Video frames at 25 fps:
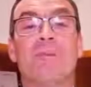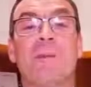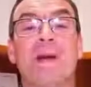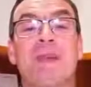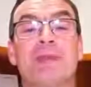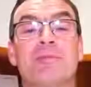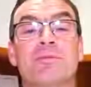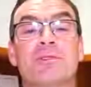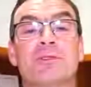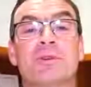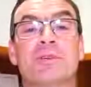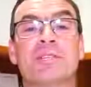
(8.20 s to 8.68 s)

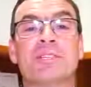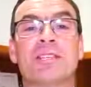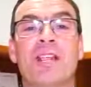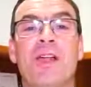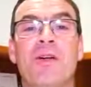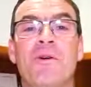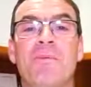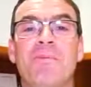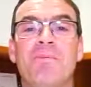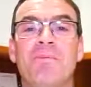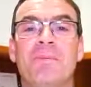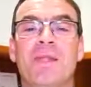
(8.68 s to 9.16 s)
Well, my name's Chris
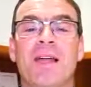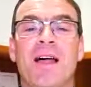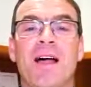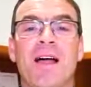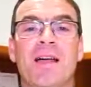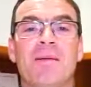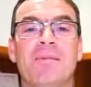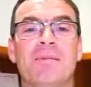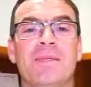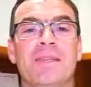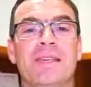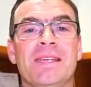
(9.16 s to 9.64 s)
Lowe.
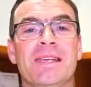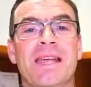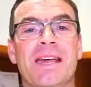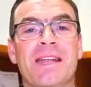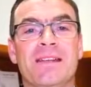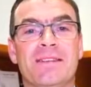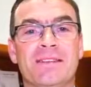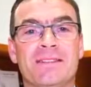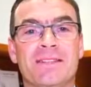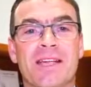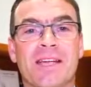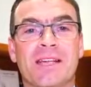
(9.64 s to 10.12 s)
I'm the
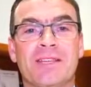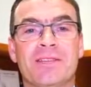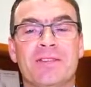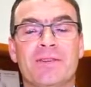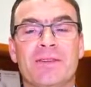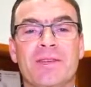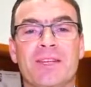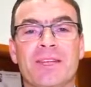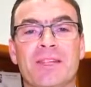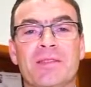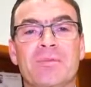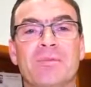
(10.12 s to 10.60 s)
head of
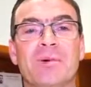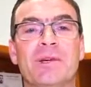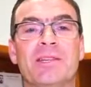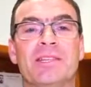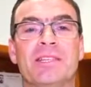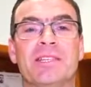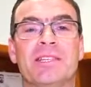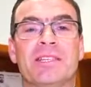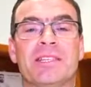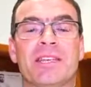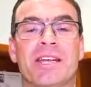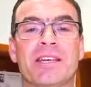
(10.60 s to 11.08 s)
secondary at the
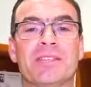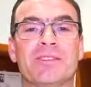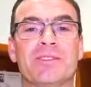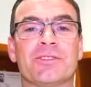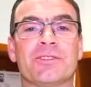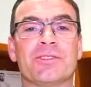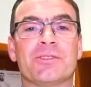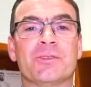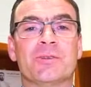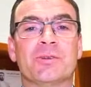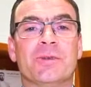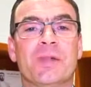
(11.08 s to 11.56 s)
British
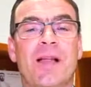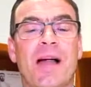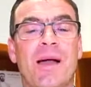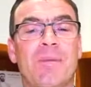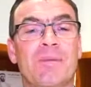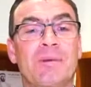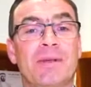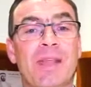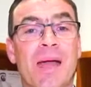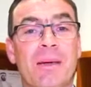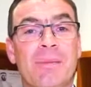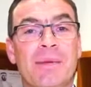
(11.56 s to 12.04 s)
International School,
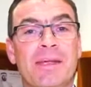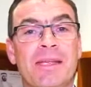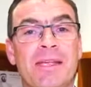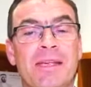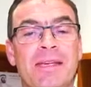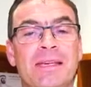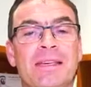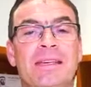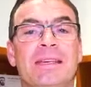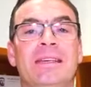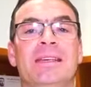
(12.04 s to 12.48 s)
Abu Dhabi.